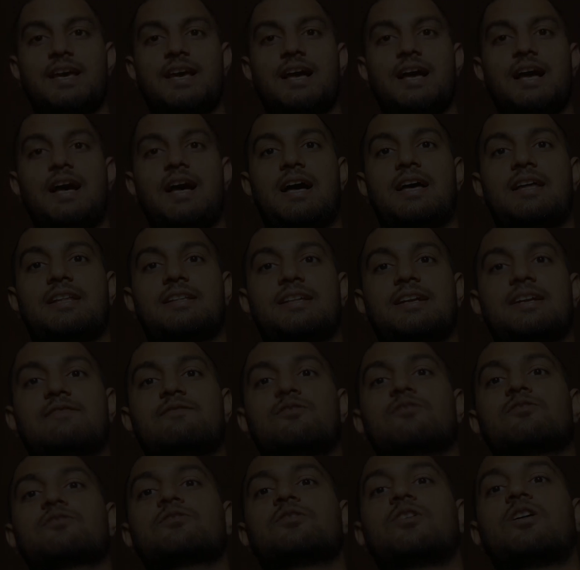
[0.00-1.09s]
and that
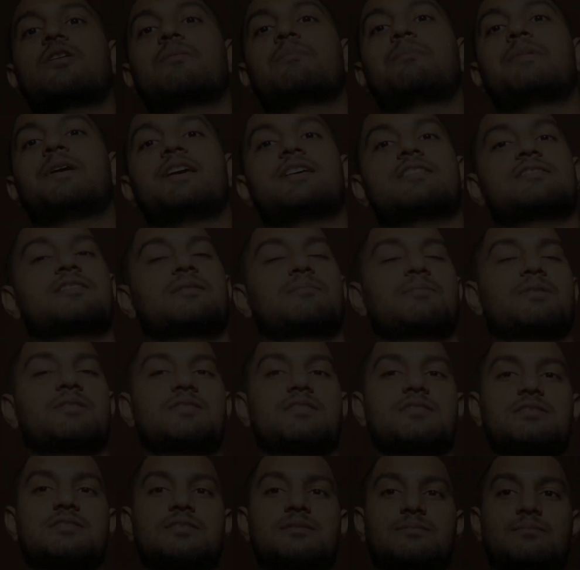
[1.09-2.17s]
was called base number
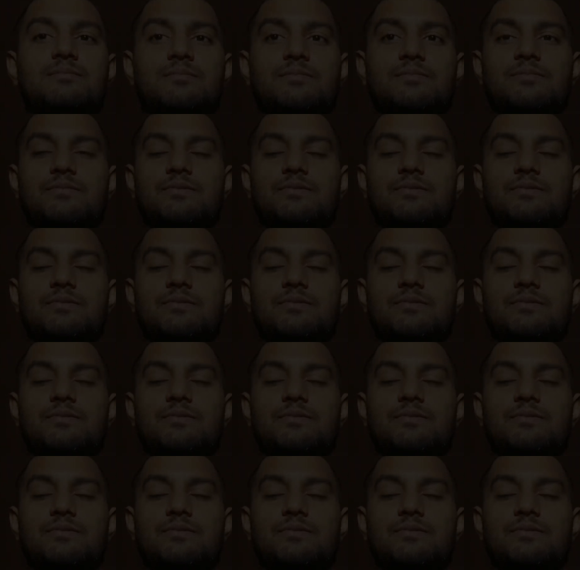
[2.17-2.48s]
system,